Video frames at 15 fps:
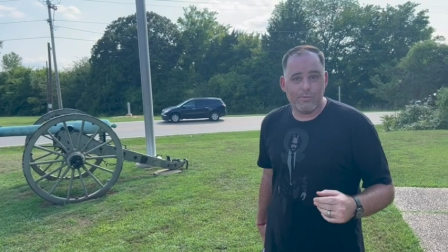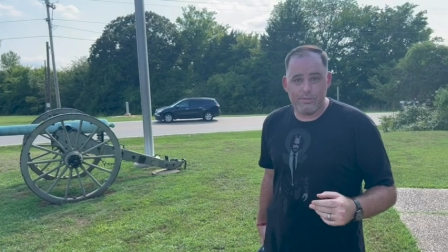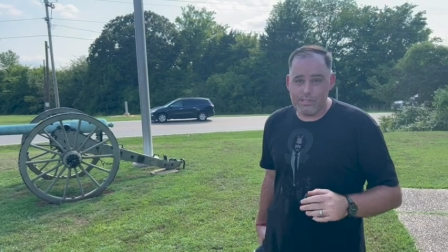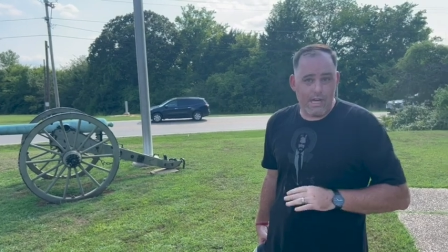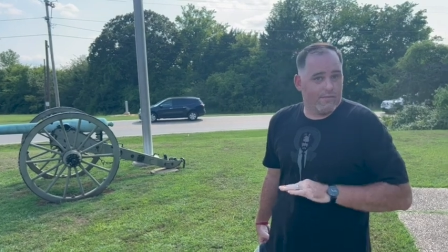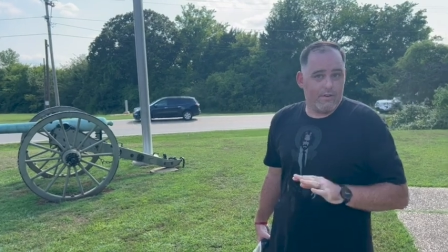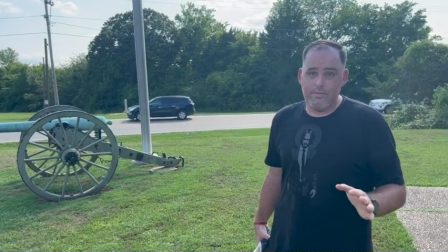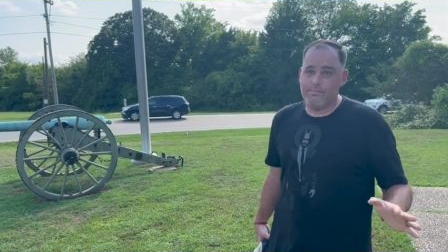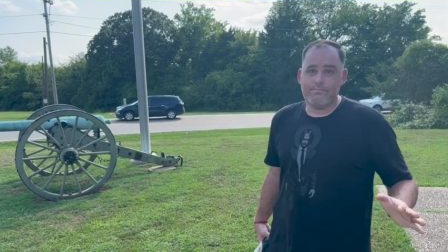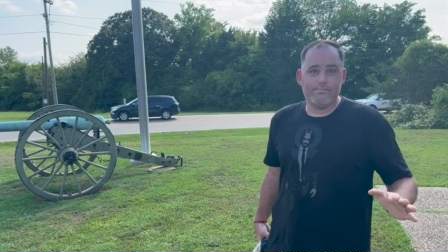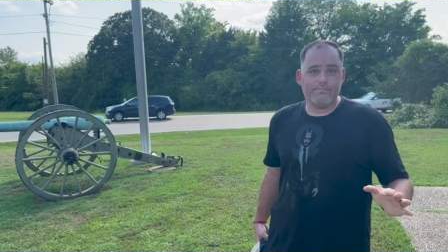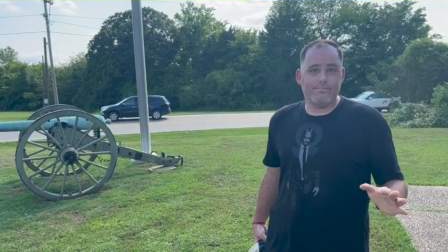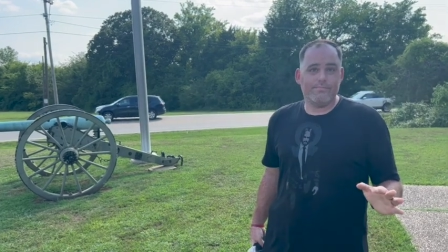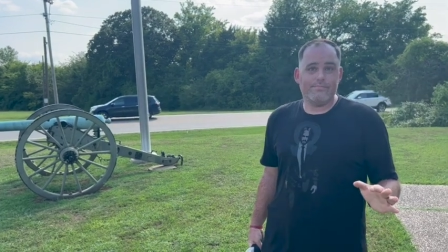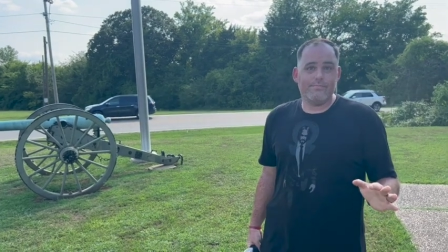was ever
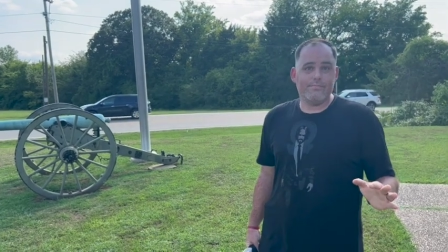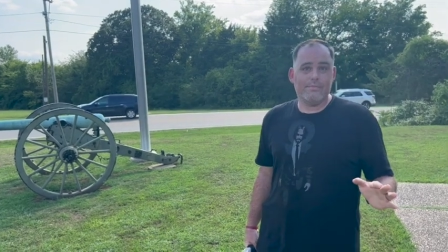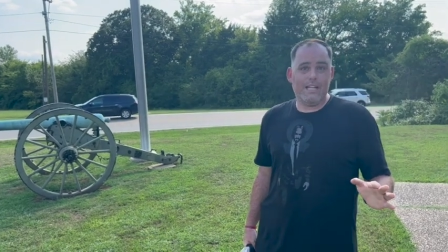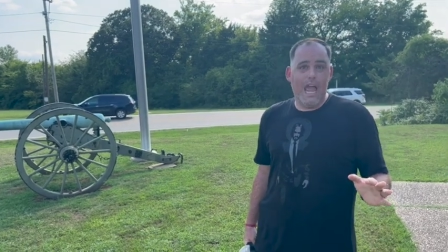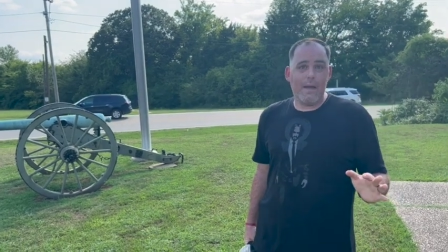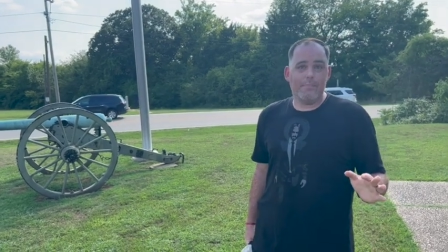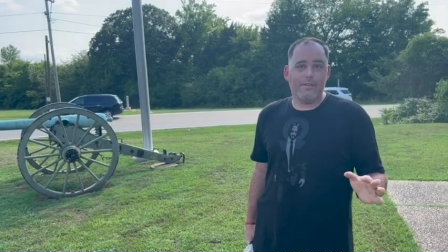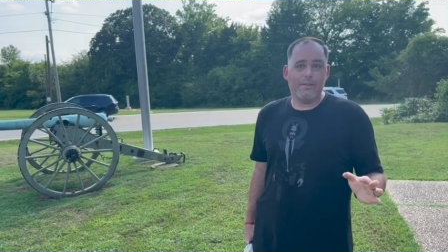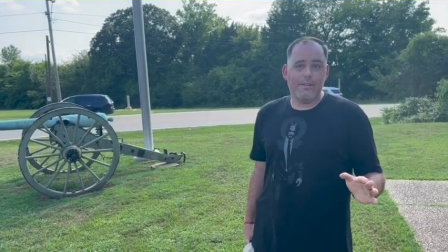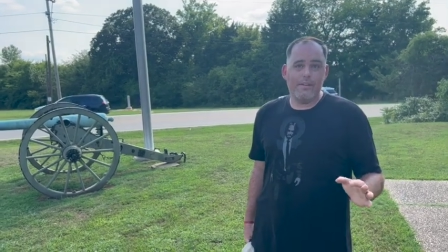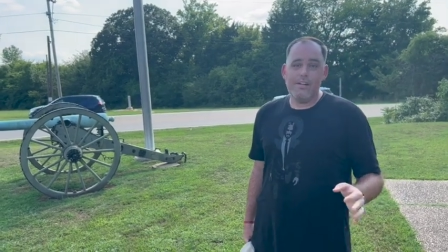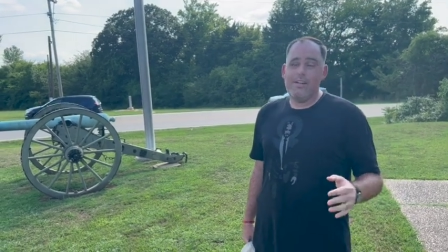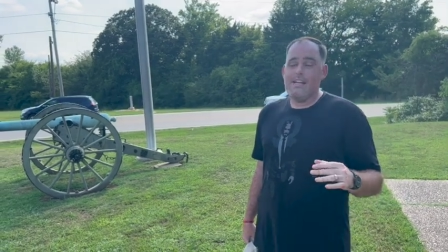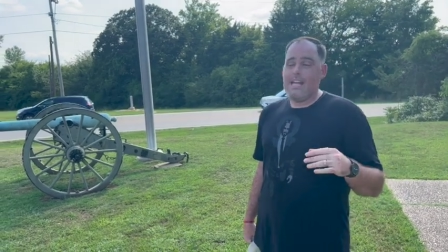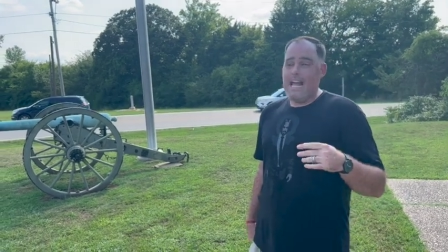happened.
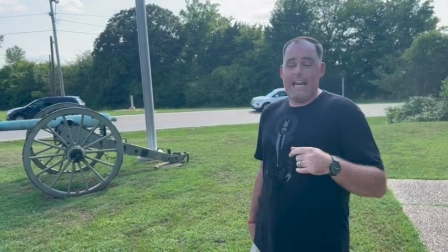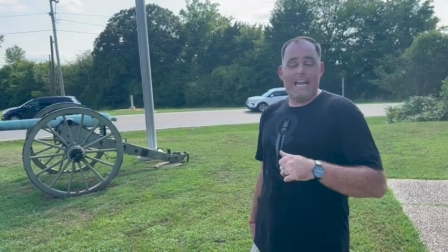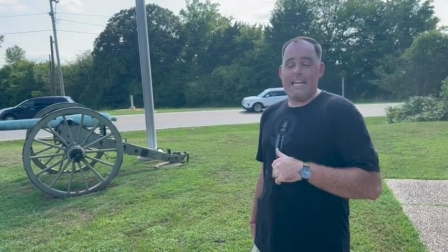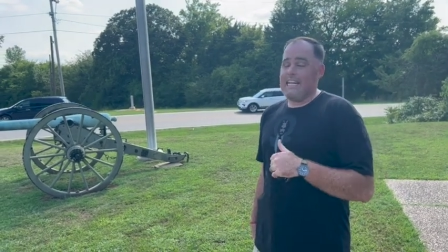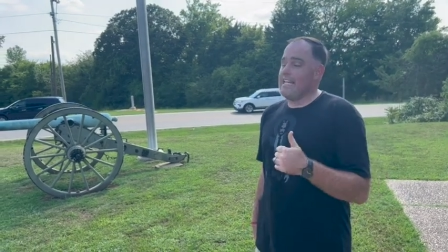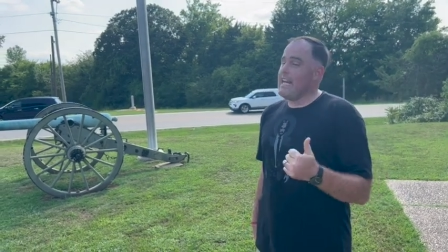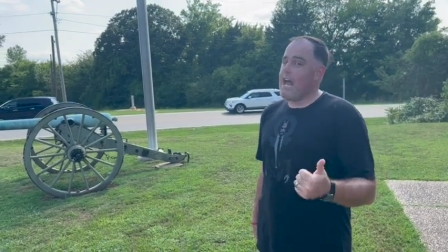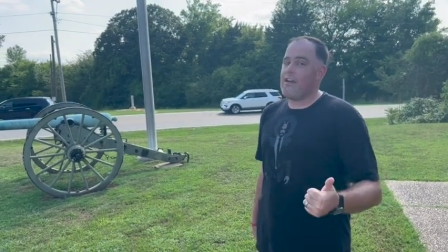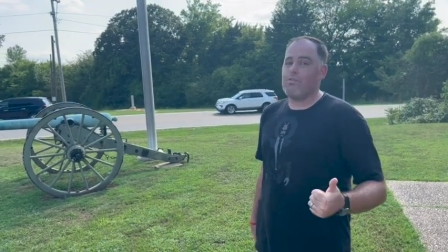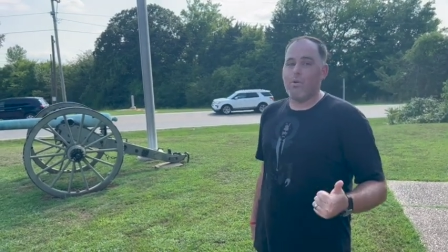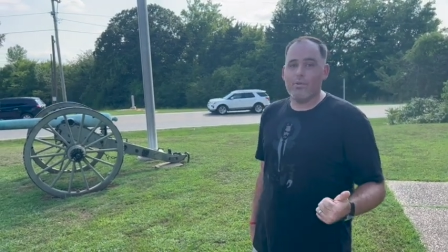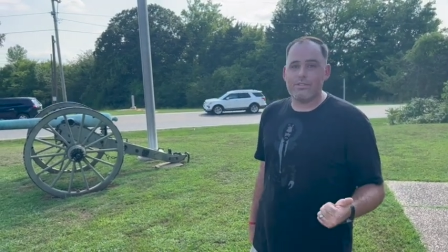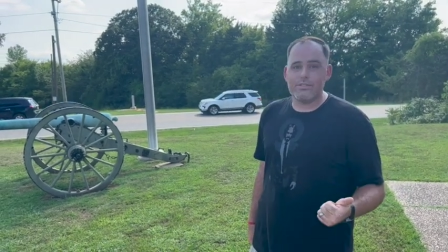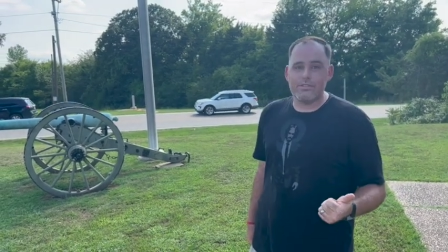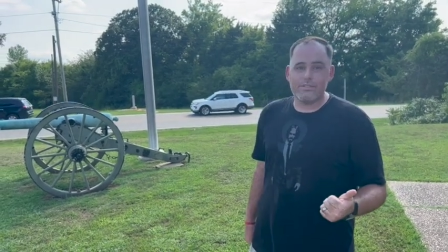And he didn't have
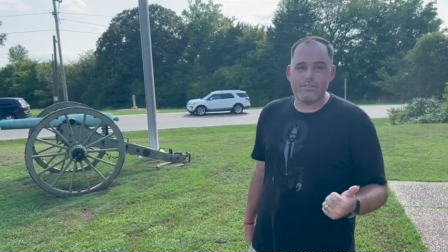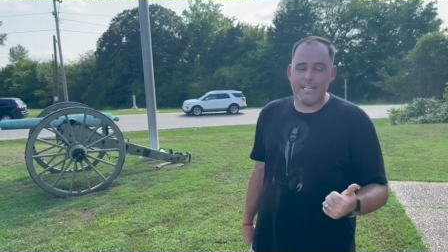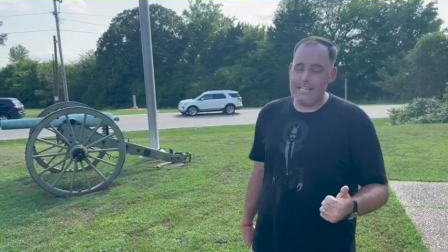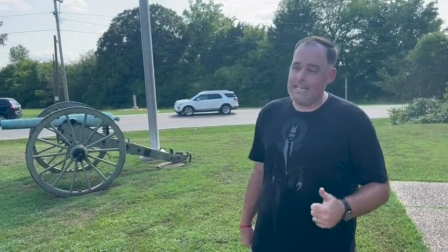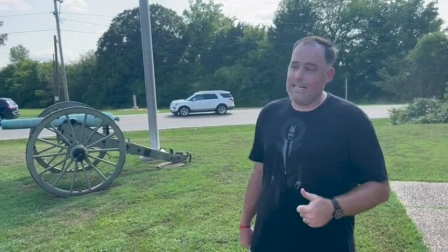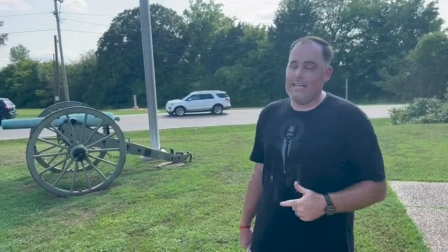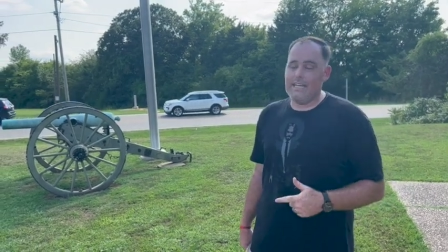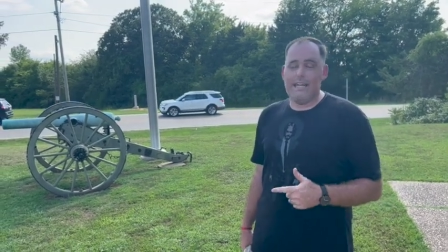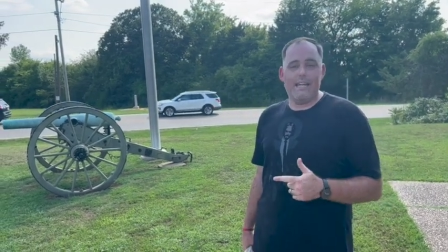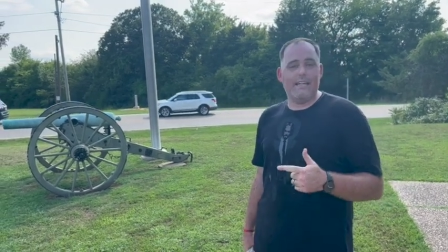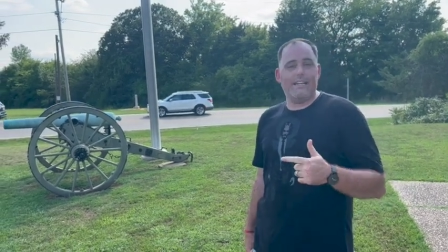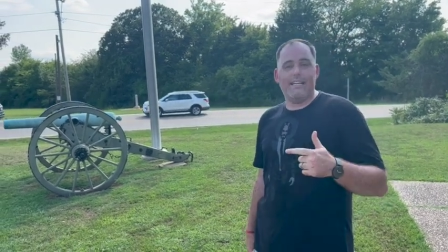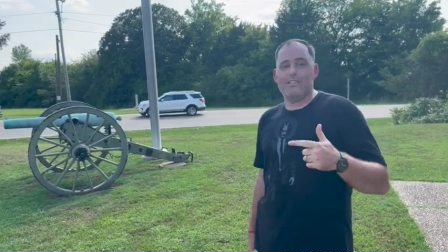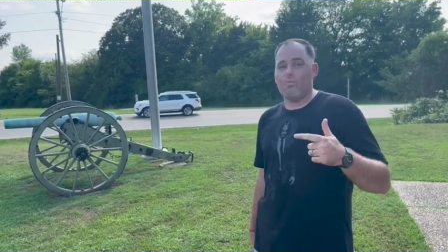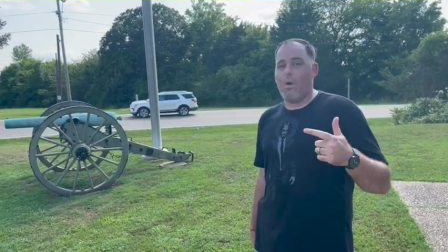horses. He didn't let
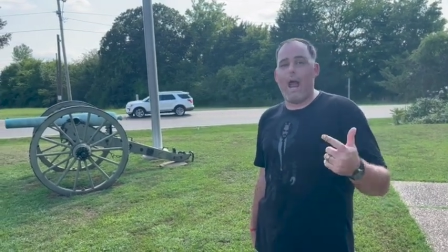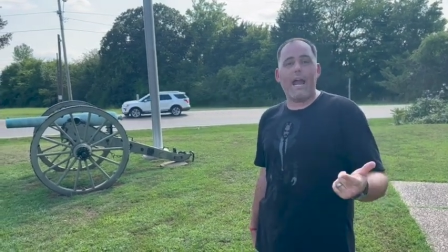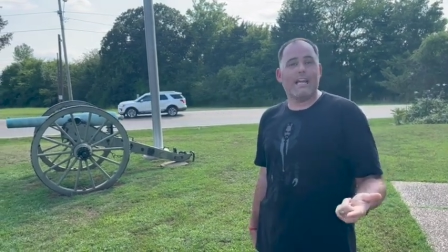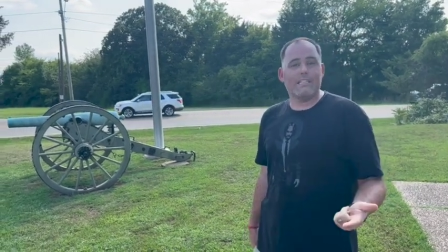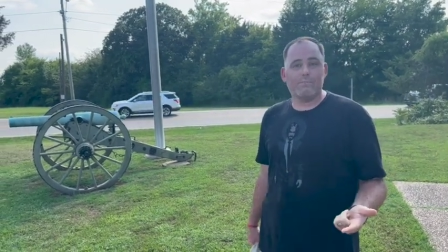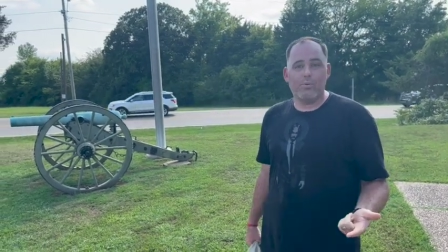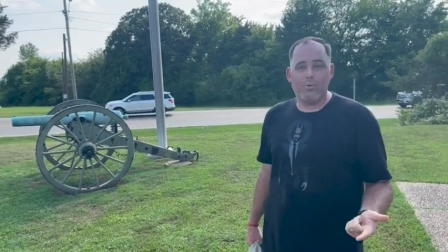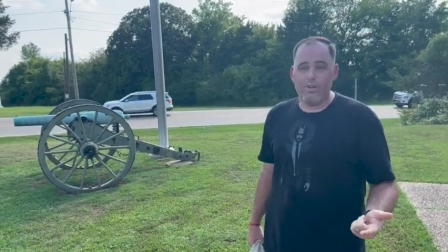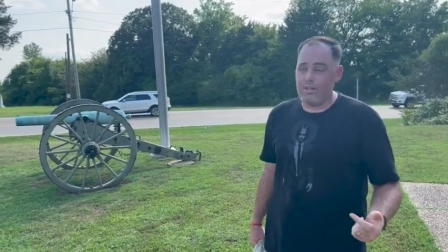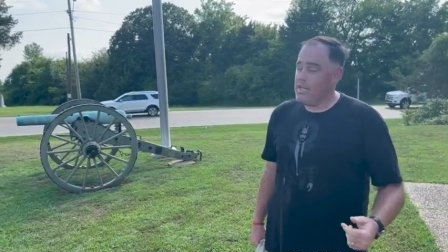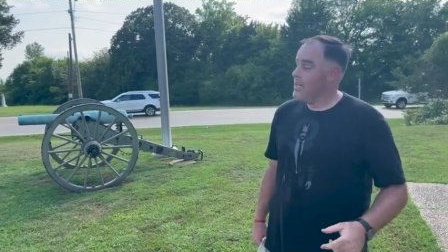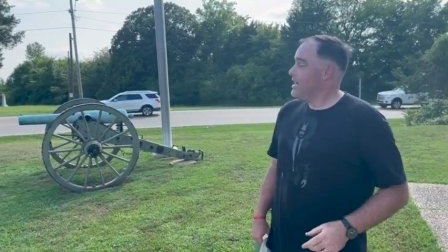his wagons pull it.